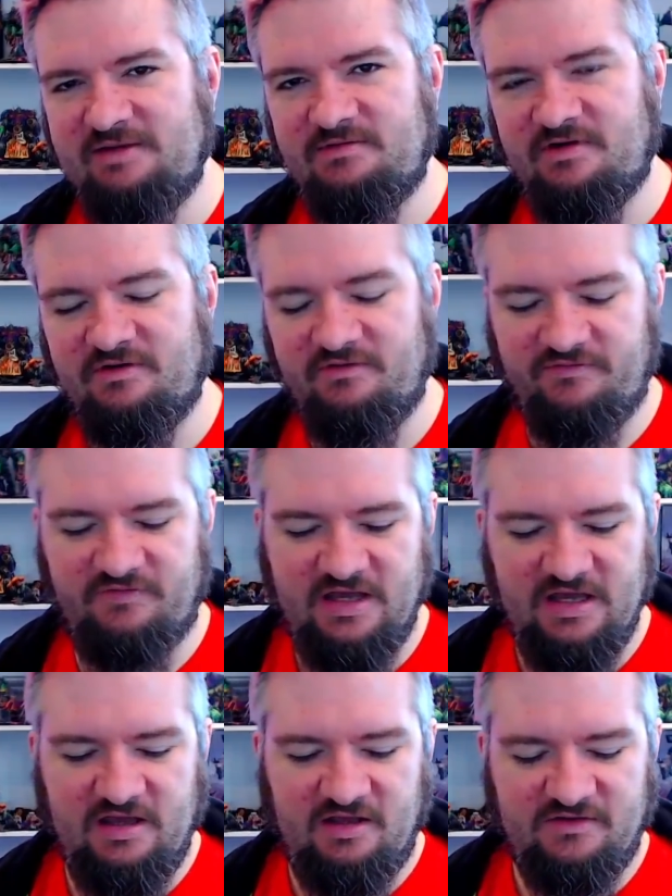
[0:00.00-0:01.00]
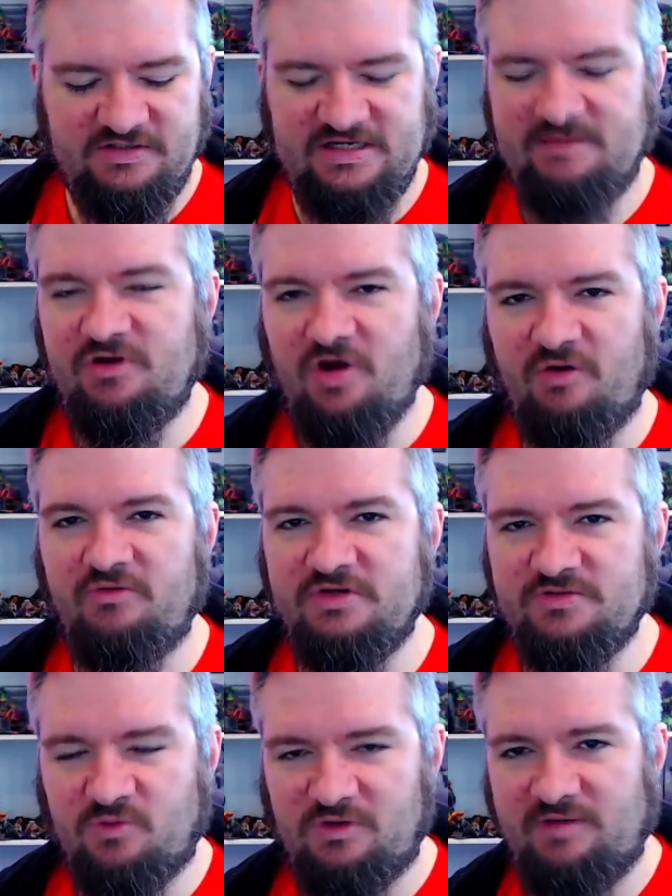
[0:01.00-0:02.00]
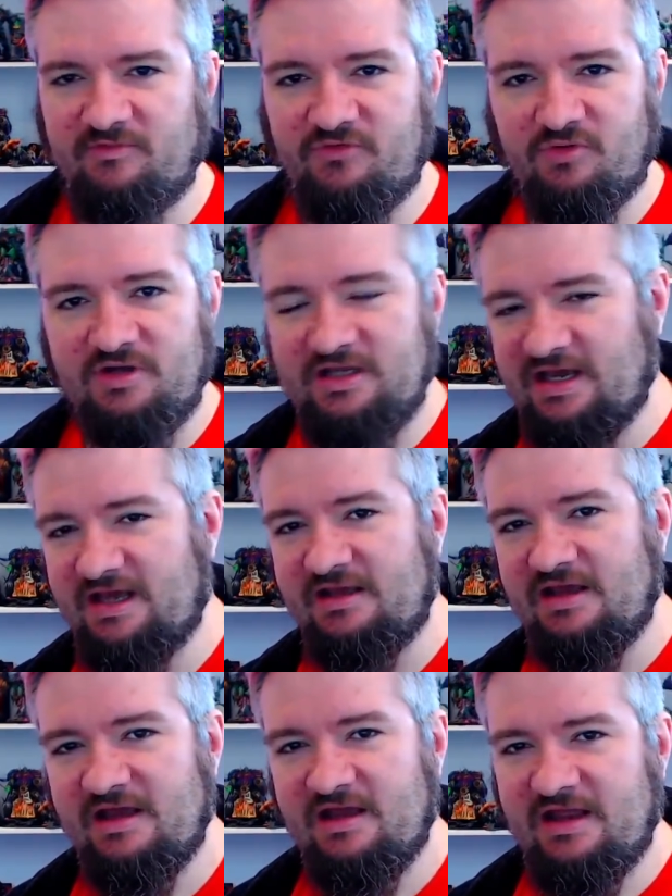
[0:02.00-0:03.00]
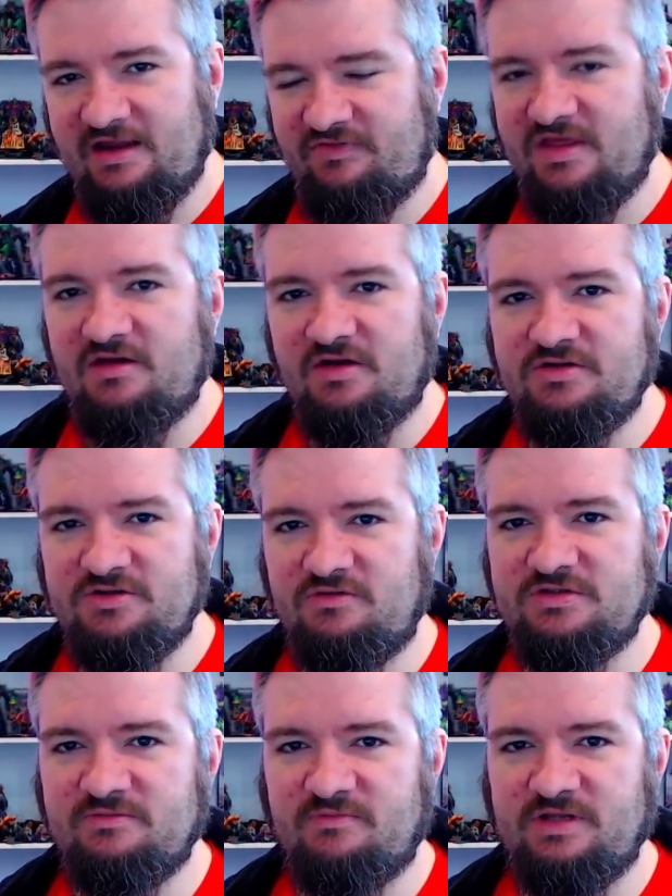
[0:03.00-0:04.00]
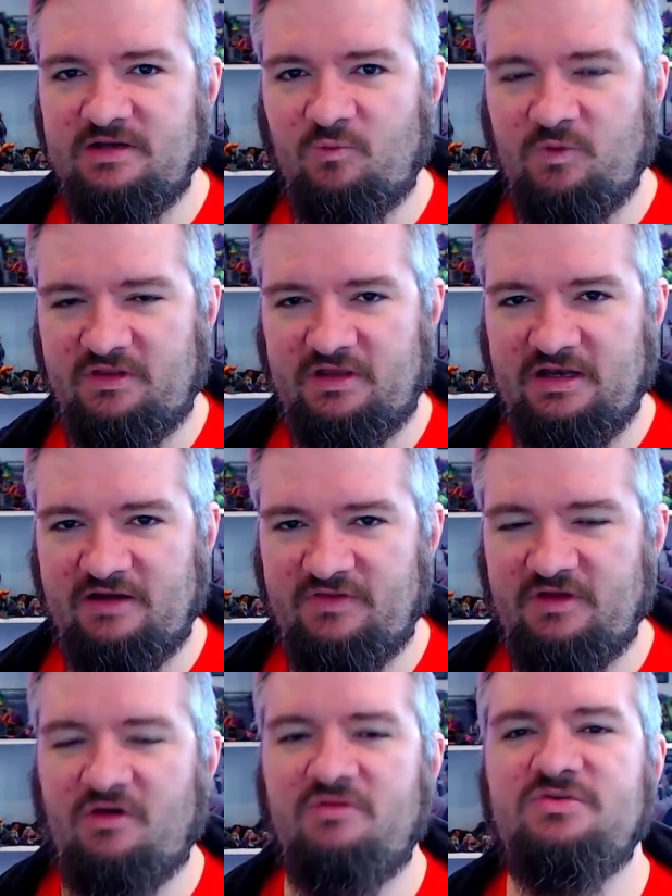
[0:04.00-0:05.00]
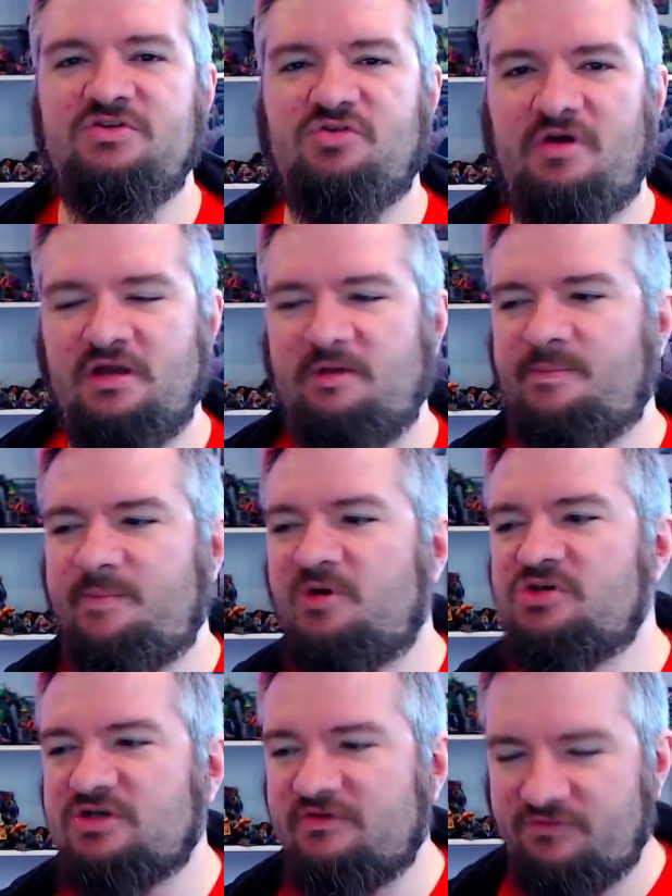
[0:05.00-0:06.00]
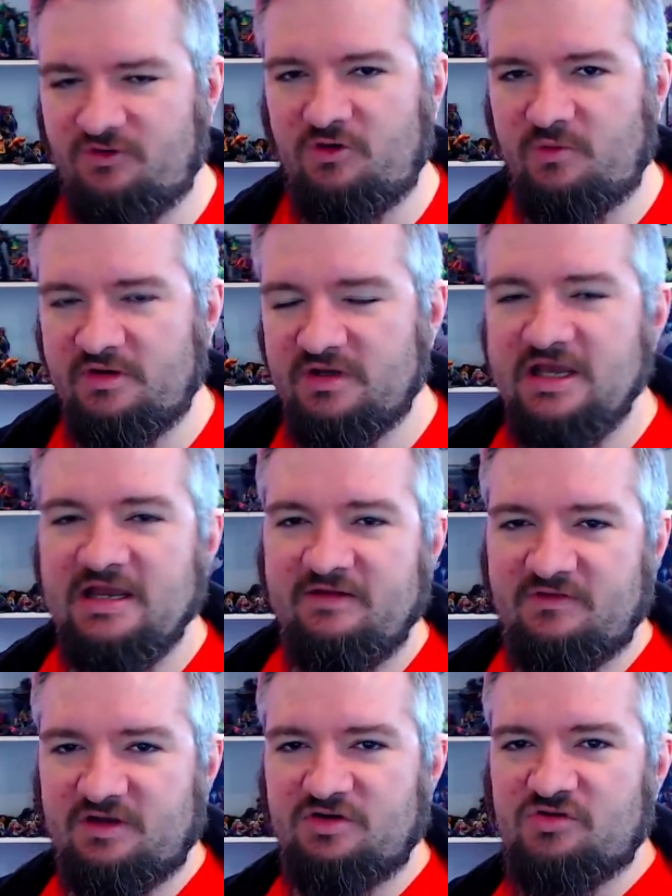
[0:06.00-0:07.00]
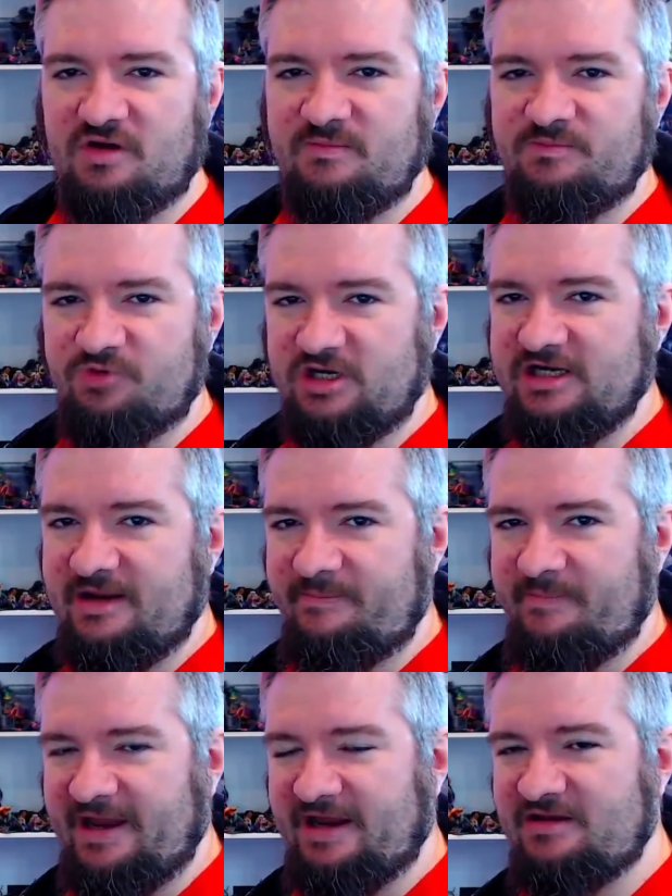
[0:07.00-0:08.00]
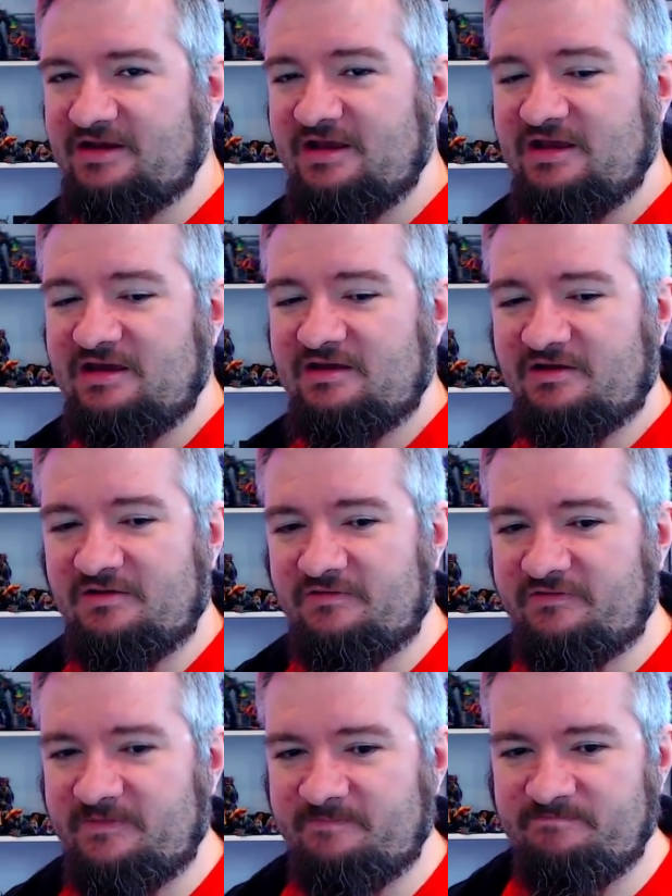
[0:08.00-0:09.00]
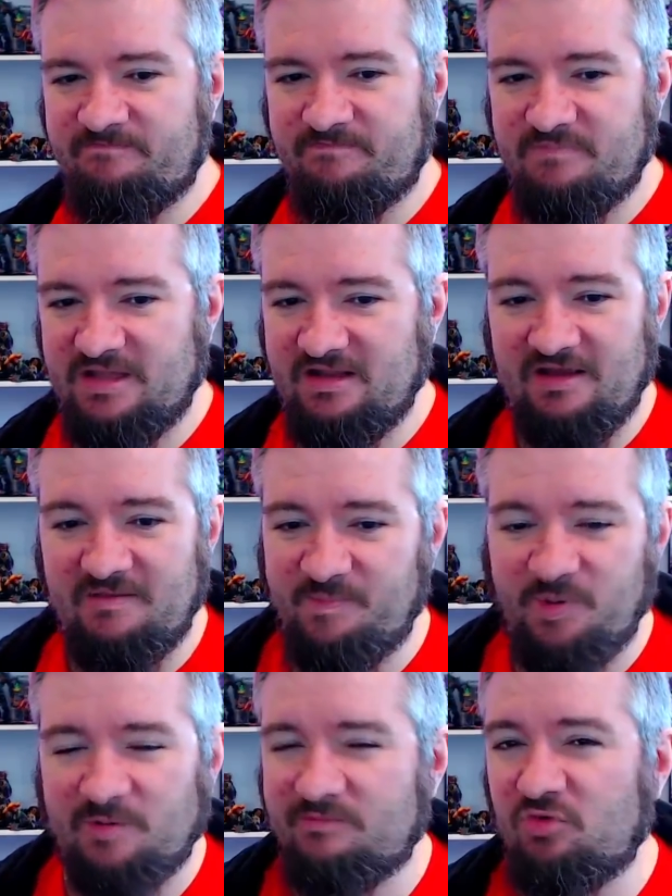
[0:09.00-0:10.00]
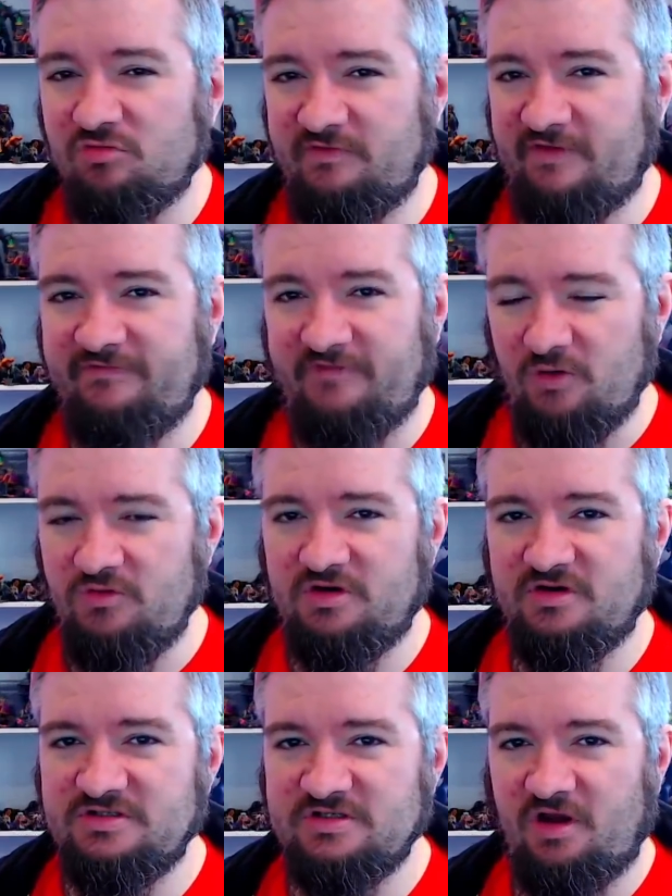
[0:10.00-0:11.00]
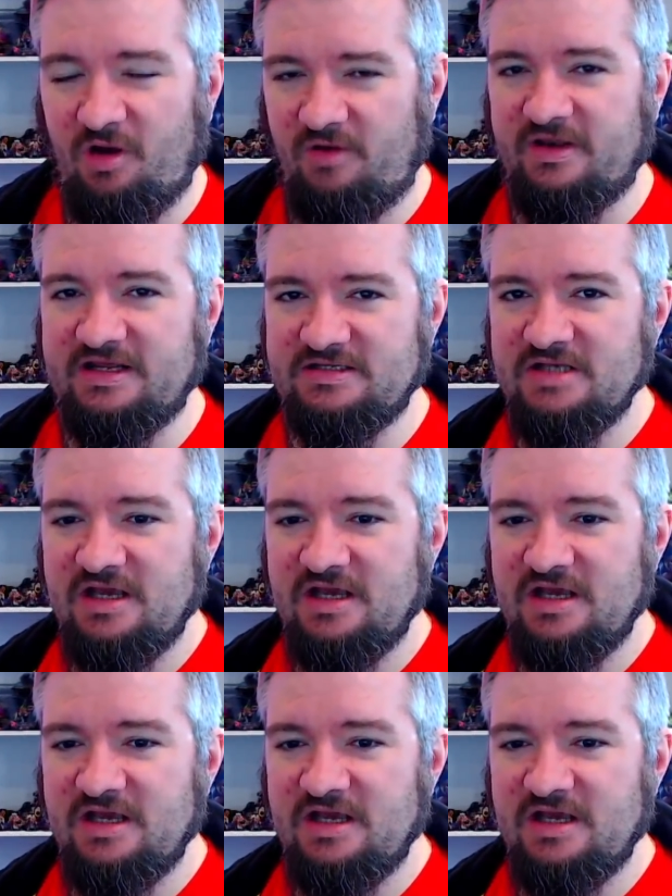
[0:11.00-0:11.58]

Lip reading: code as Warhammer 40k, if they're going to do something with it, if they're going to try and push it forward, if they're going to try and bring it back and put more of a focus on it.